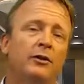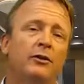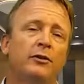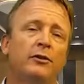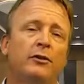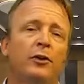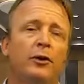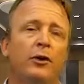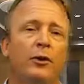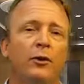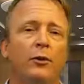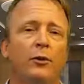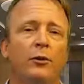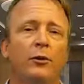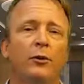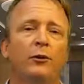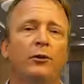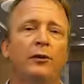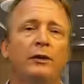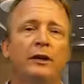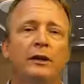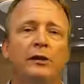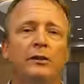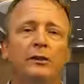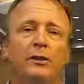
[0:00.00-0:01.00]

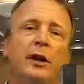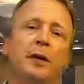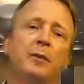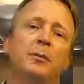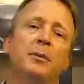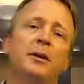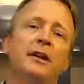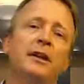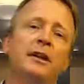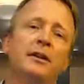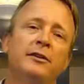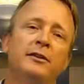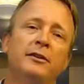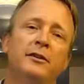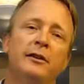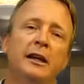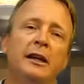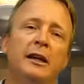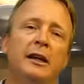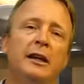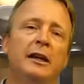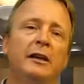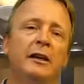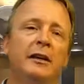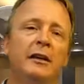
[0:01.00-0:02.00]
So these companies
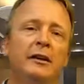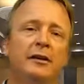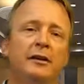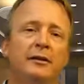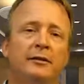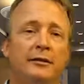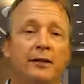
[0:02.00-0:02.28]
need